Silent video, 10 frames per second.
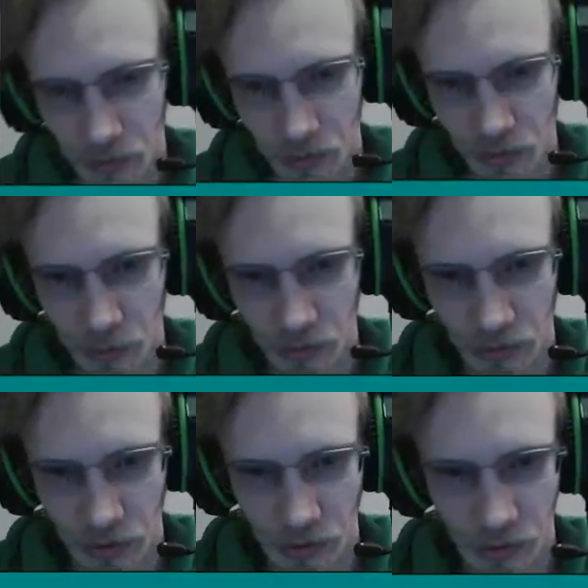symbols
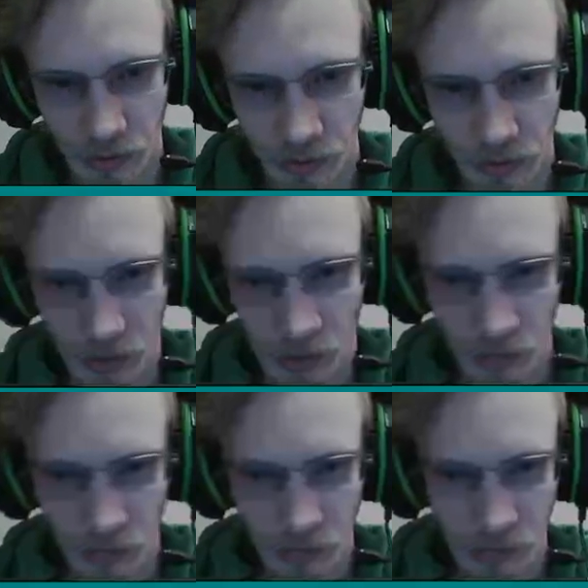inside it instead
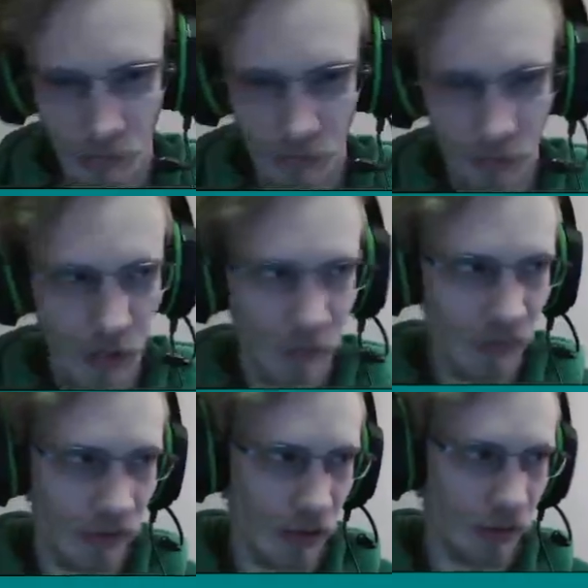of different frames
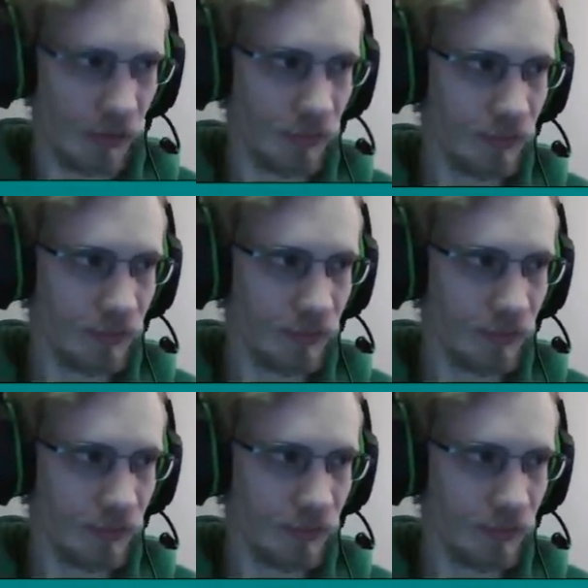inside it.